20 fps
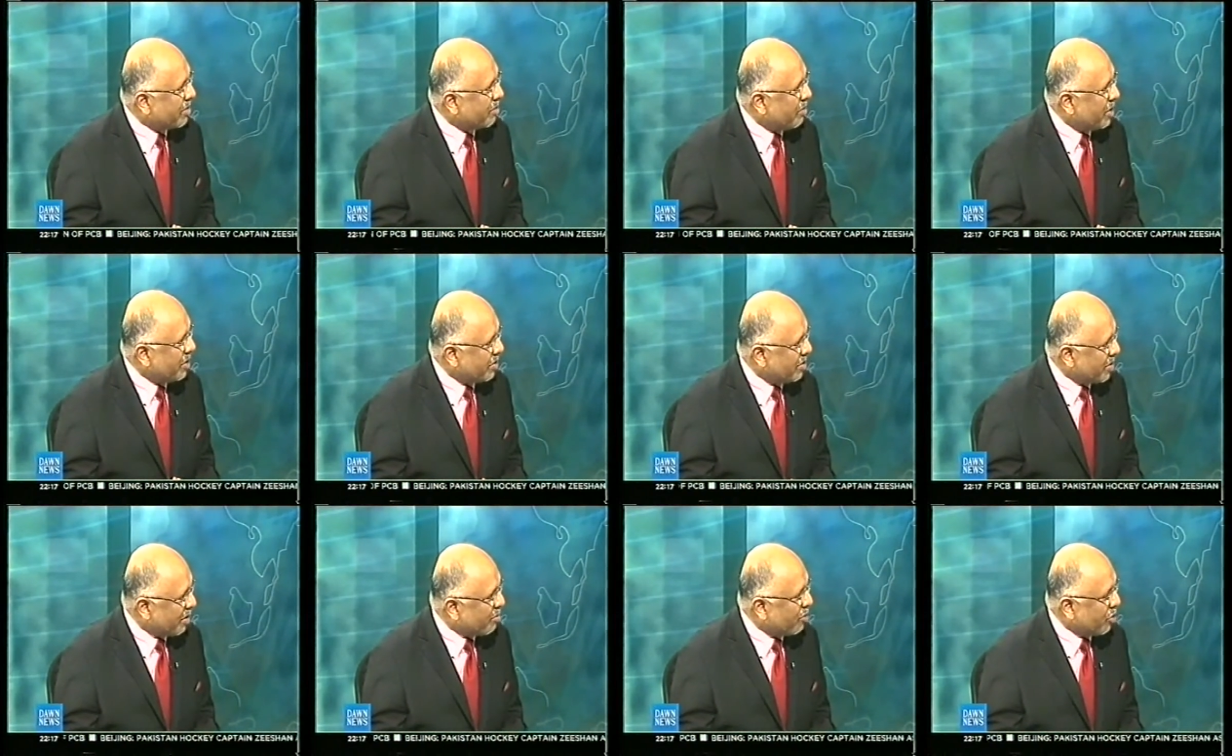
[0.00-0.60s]

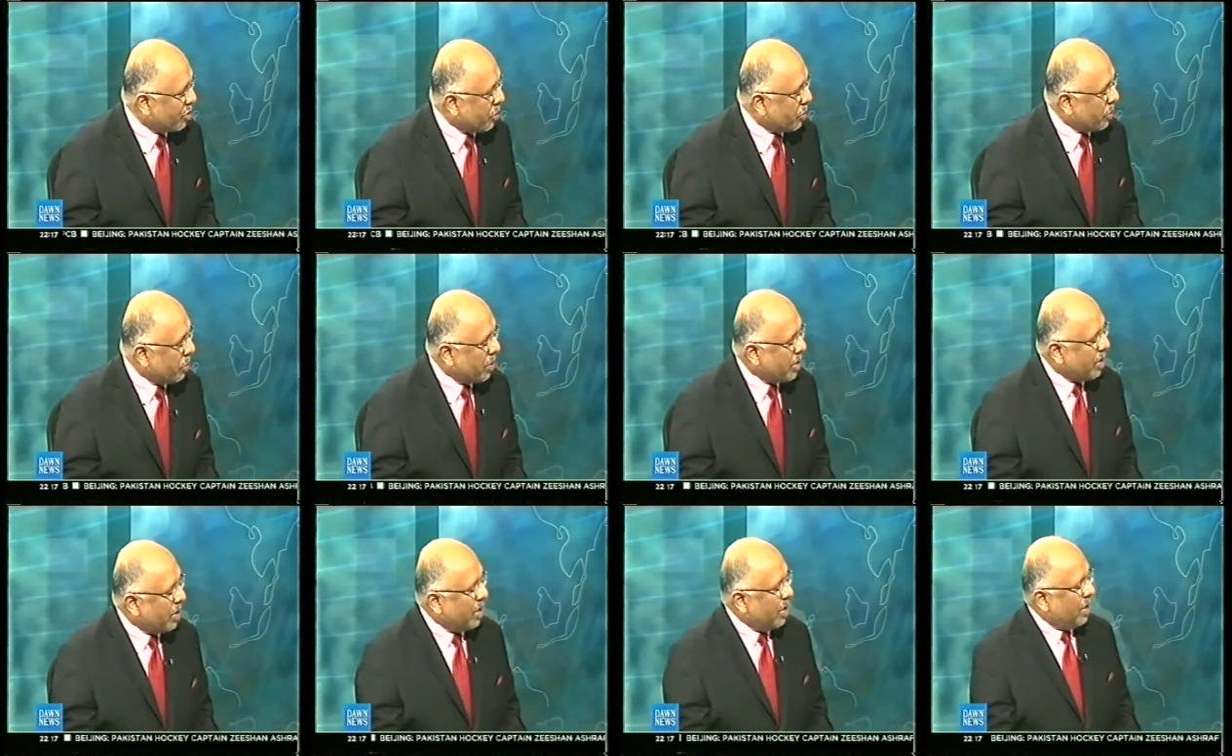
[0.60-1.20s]
Benazir Bhutto.
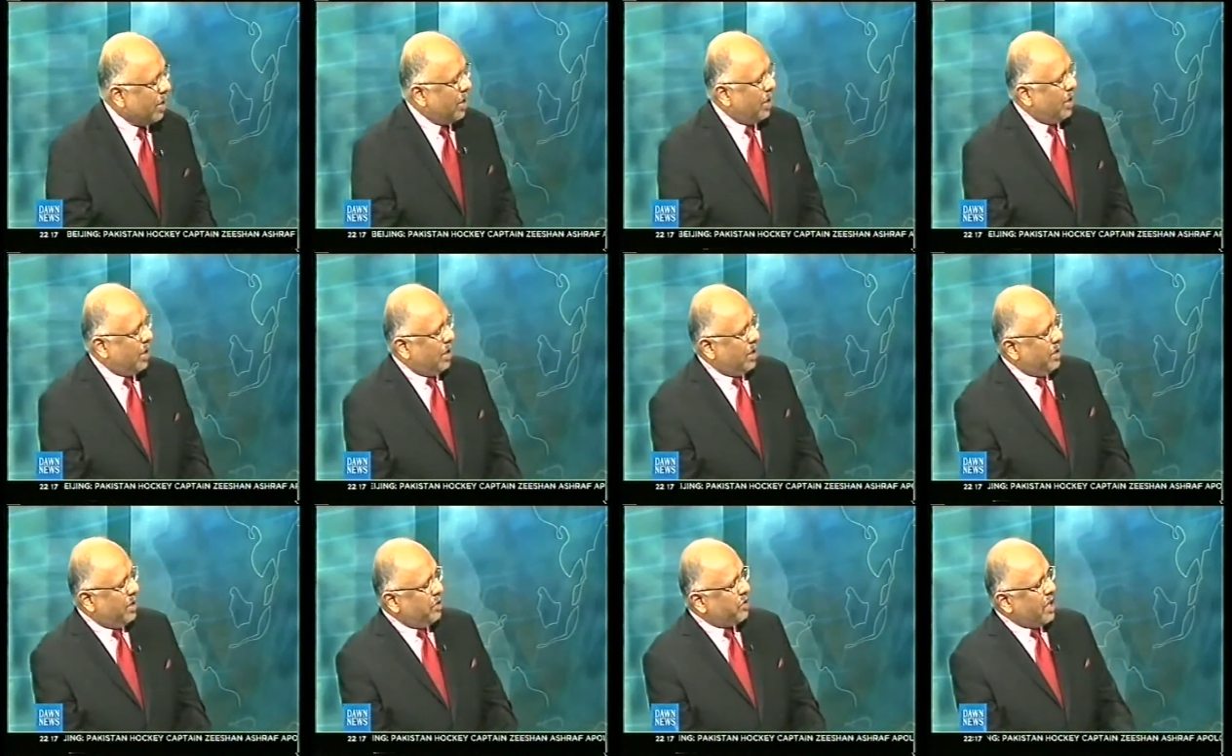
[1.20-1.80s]

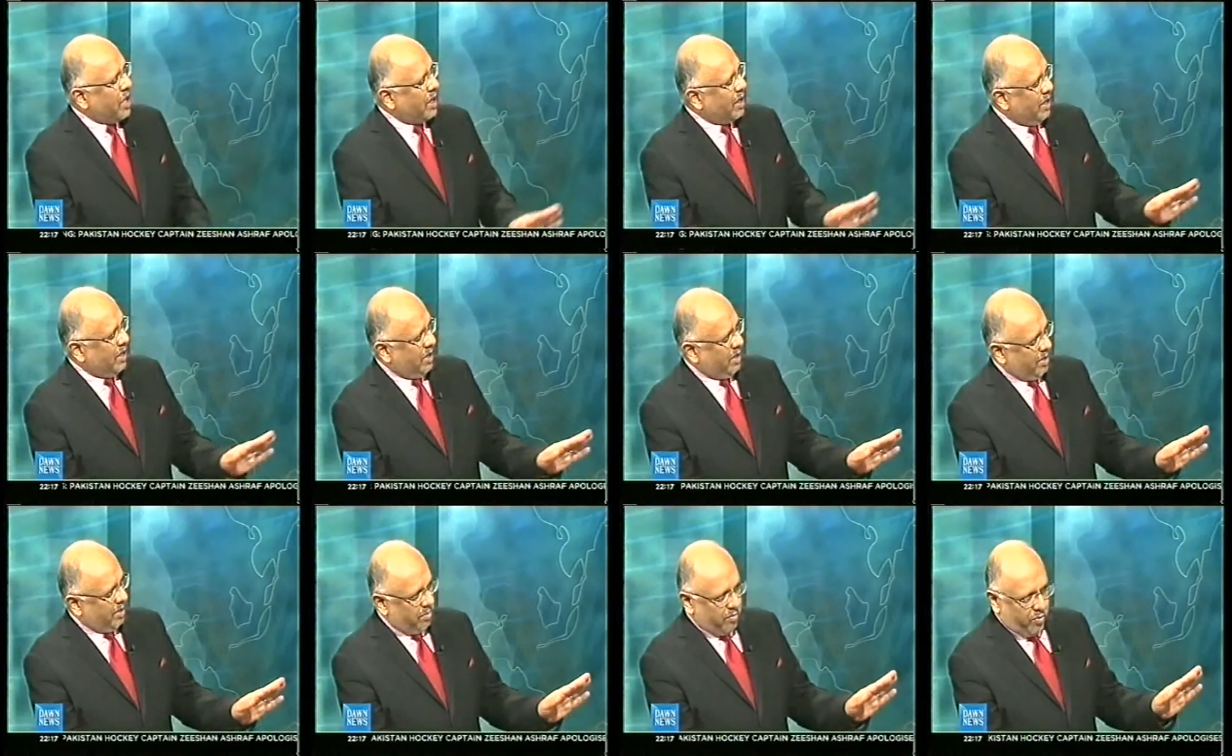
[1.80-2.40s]
Do you think
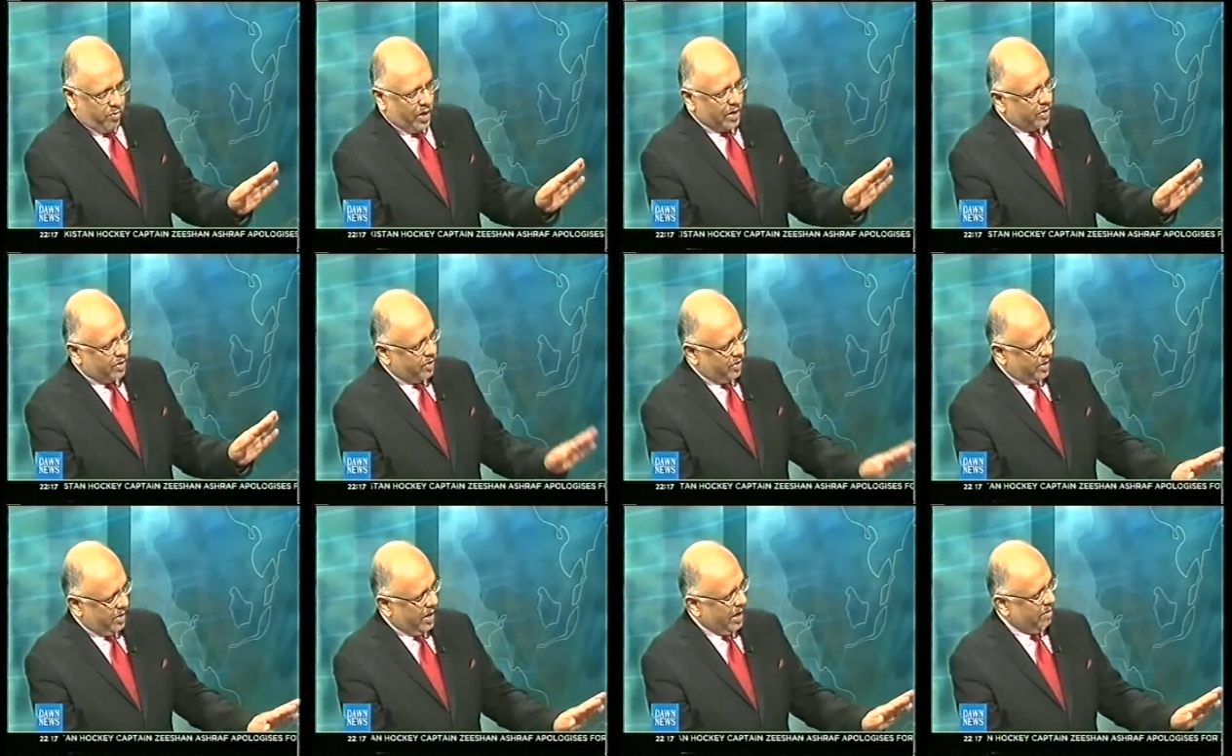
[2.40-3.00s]
one
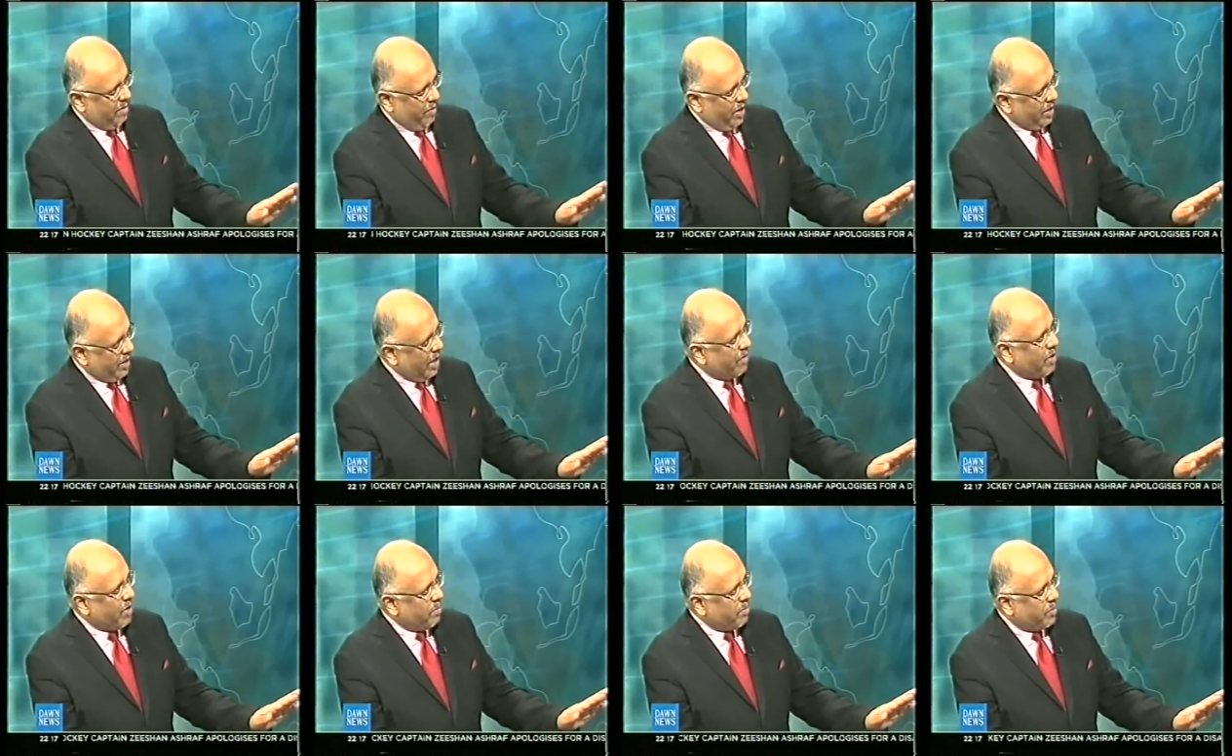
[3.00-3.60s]
should give
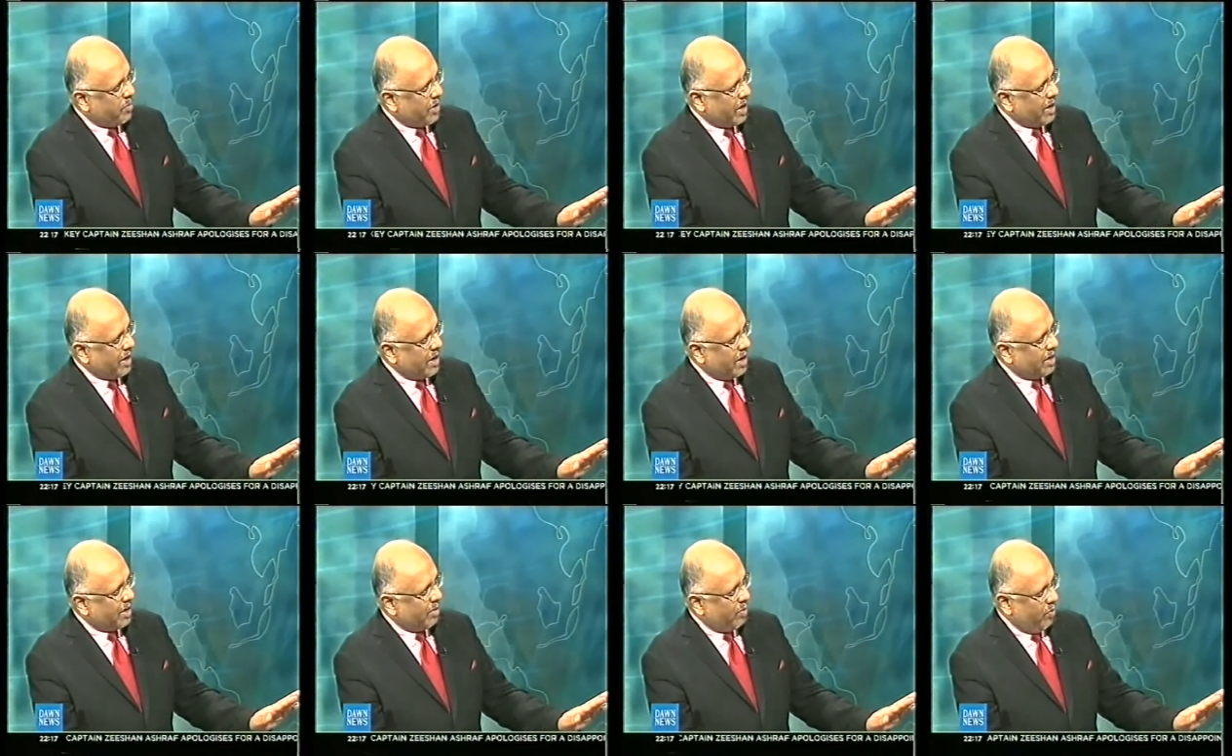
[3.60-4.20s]
him
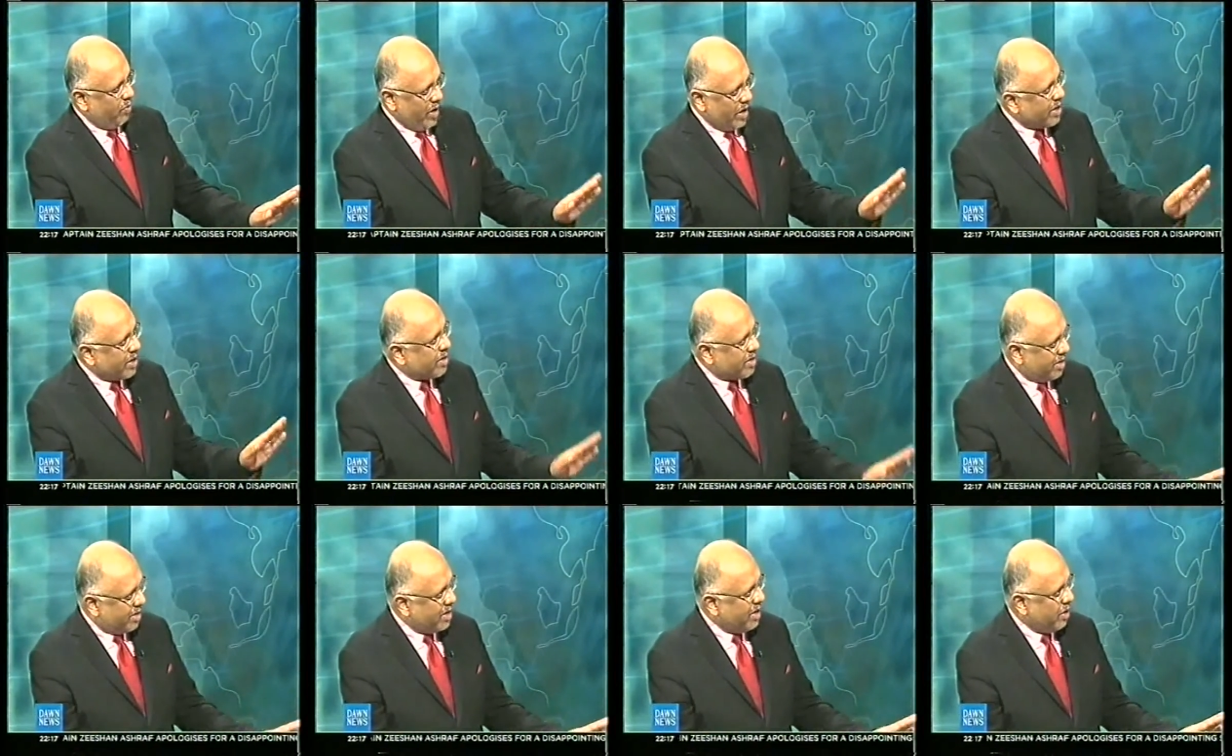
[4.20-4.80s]
credit where
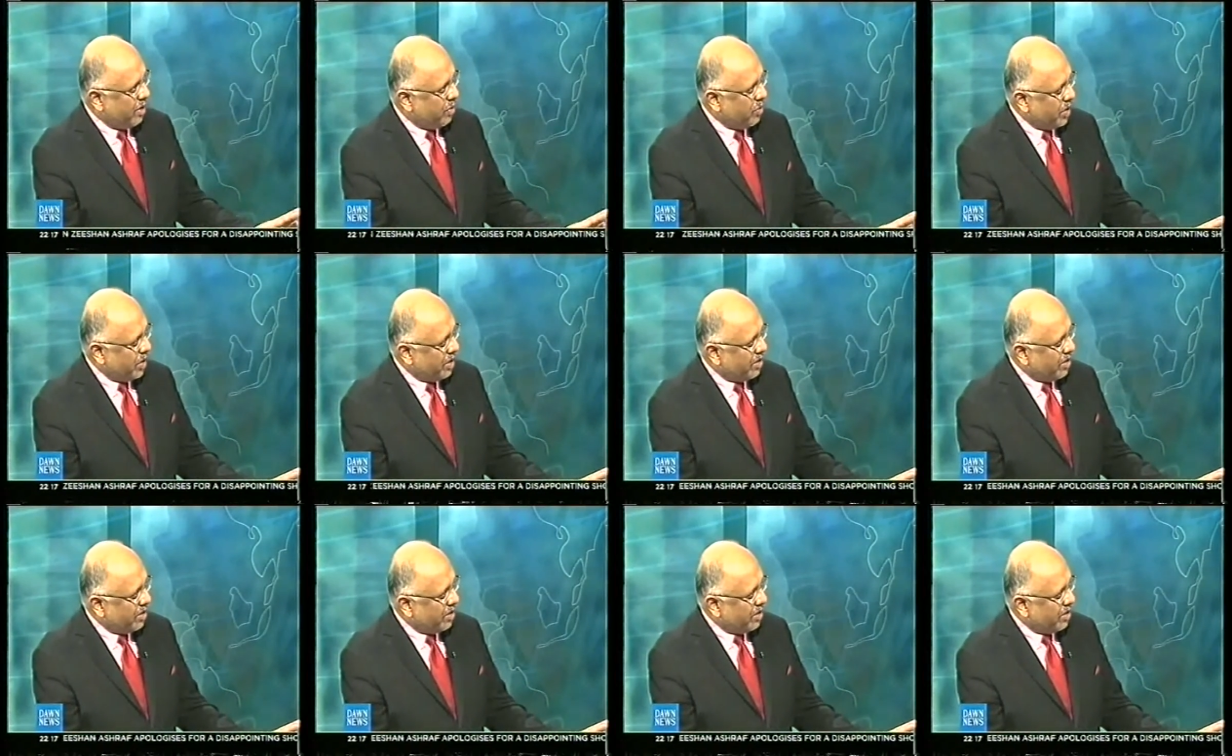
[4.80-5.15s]
it's due in